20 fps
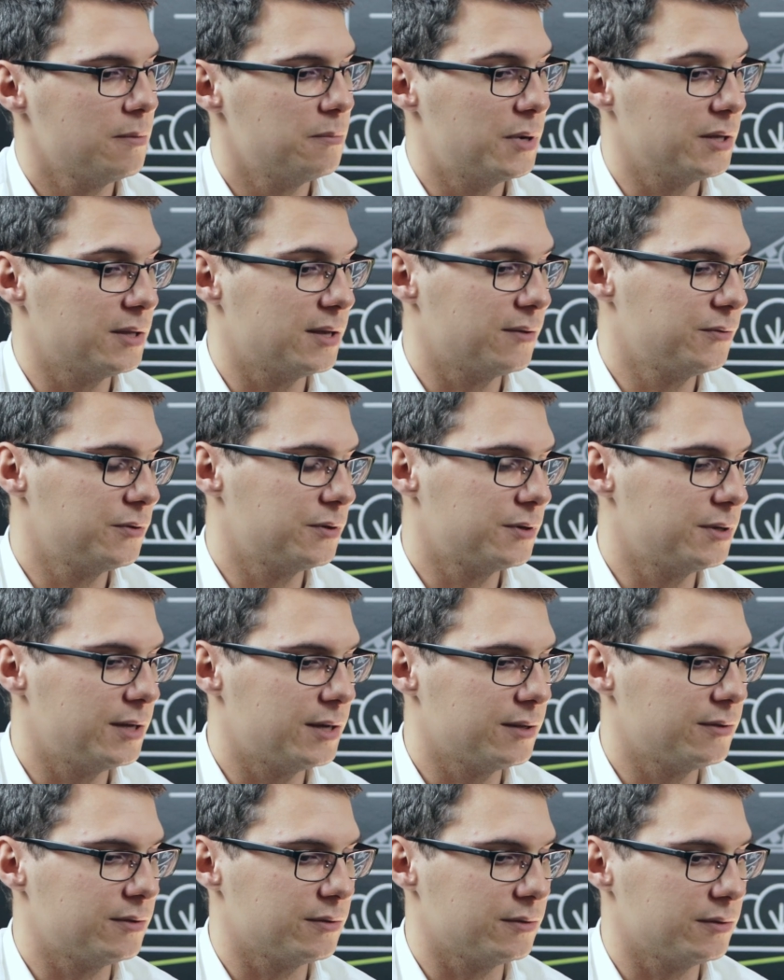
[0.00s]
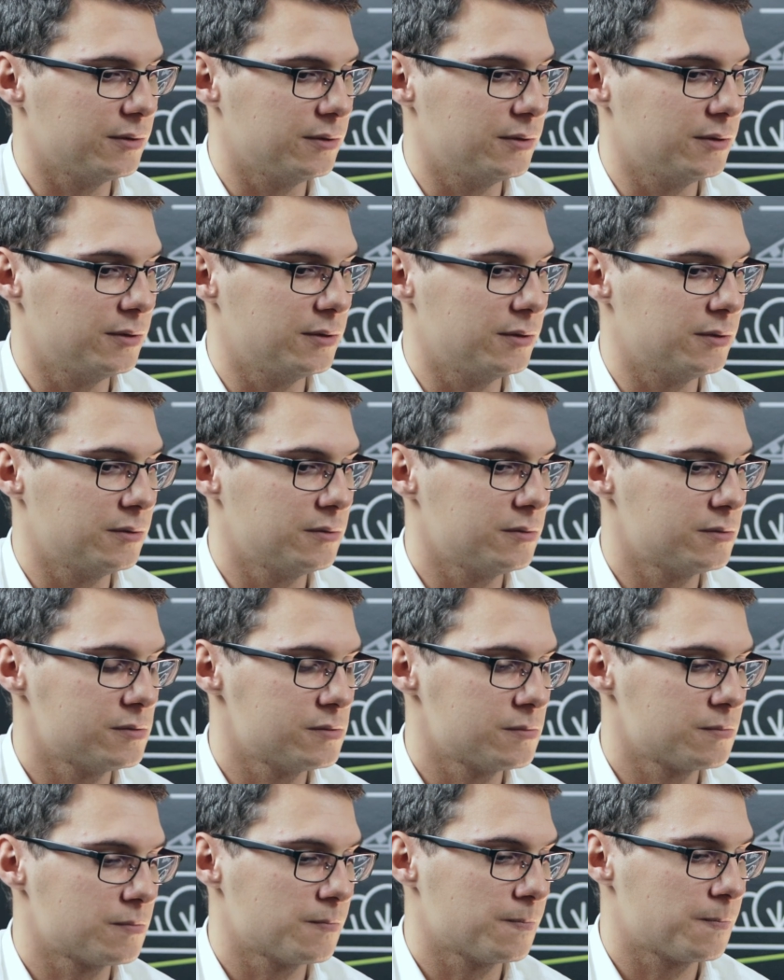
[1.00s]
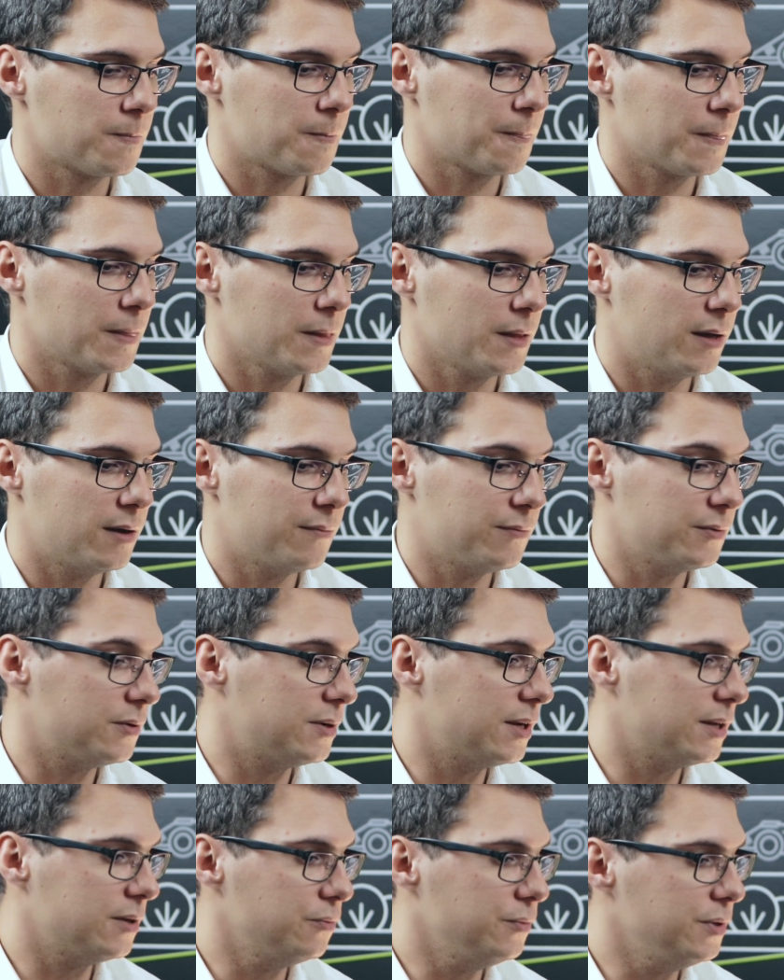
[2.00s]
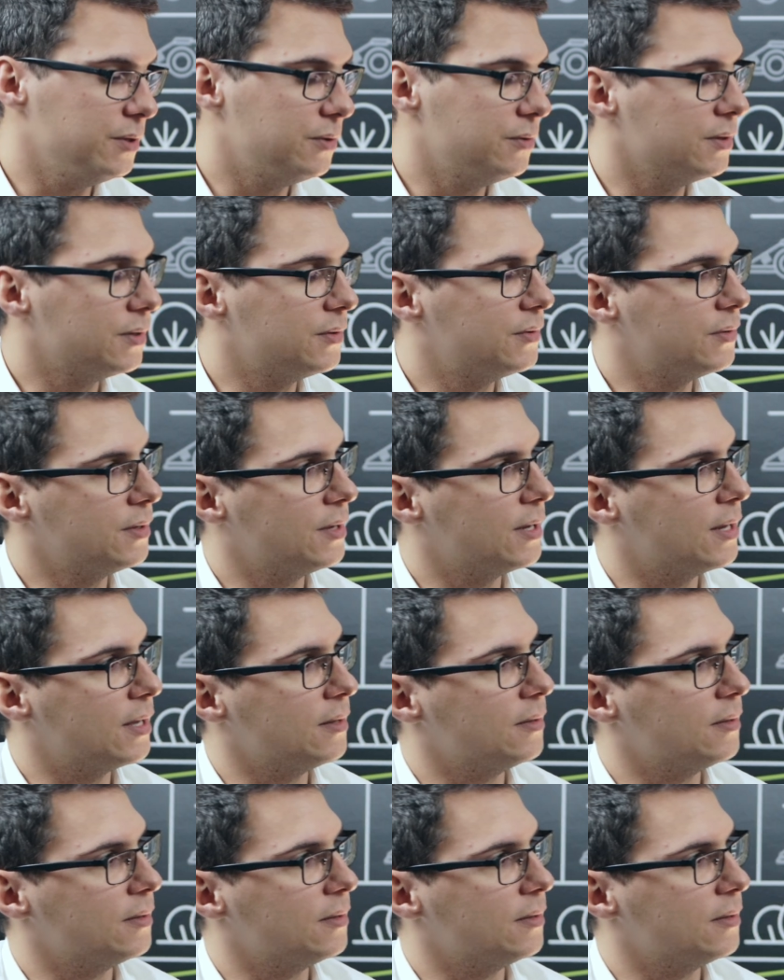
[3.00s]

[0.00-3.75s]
But after that, the V2X